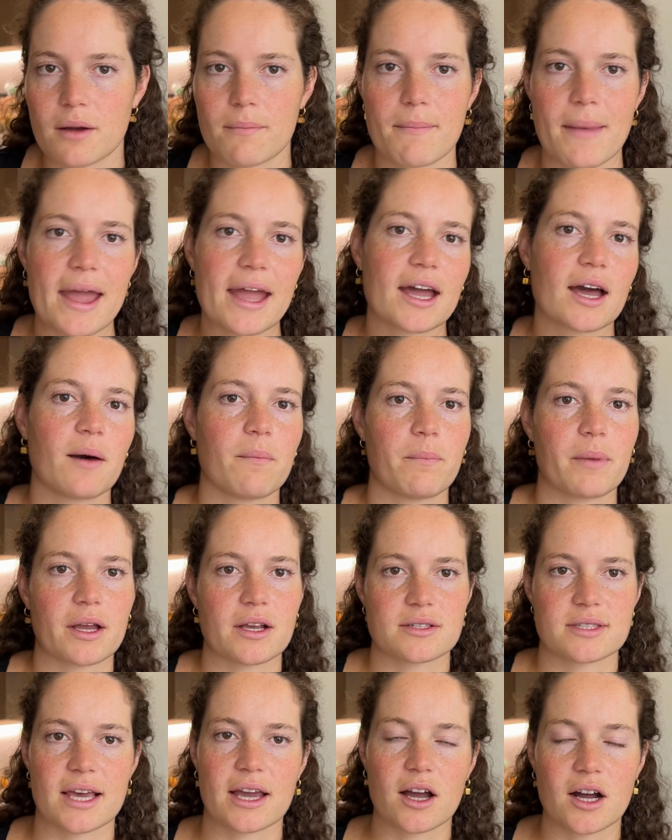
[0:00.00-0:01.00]
makeup because
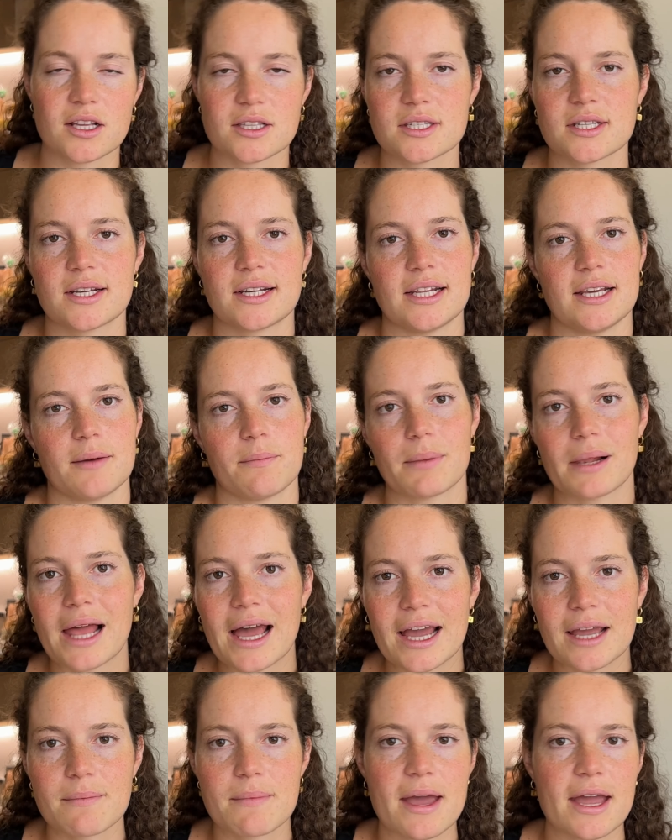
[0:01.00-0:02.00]
they're constantly
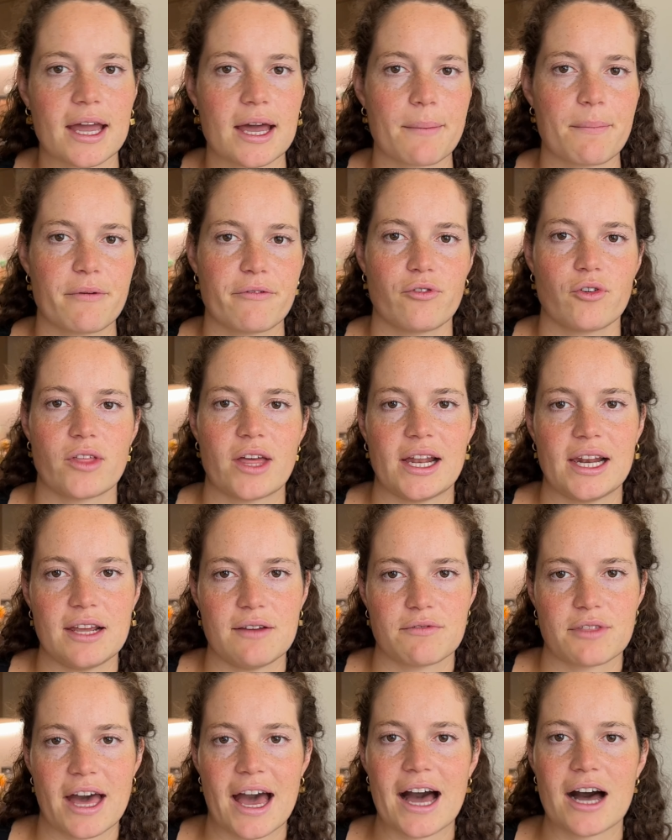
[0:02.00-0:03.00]
applying makeup before they leave
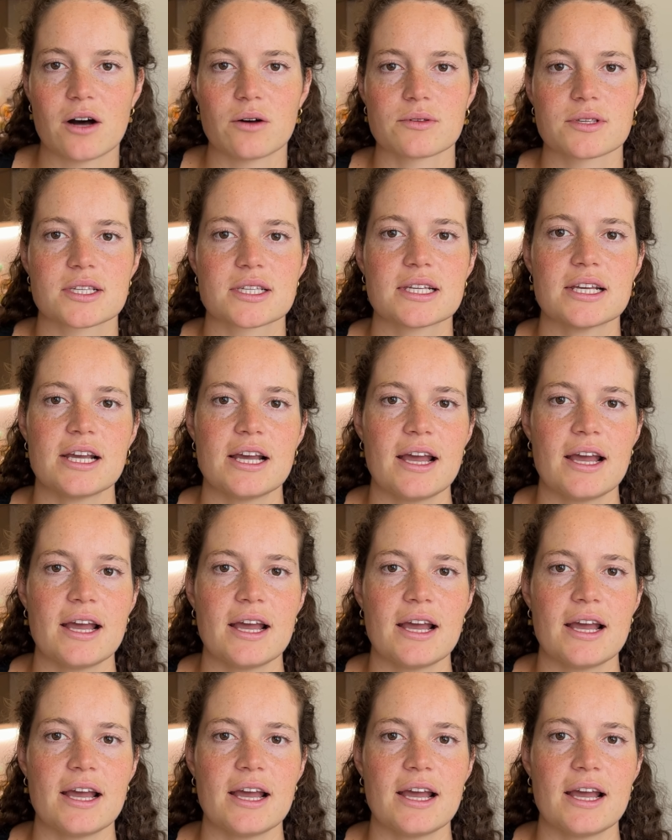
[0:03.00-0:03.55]
the house.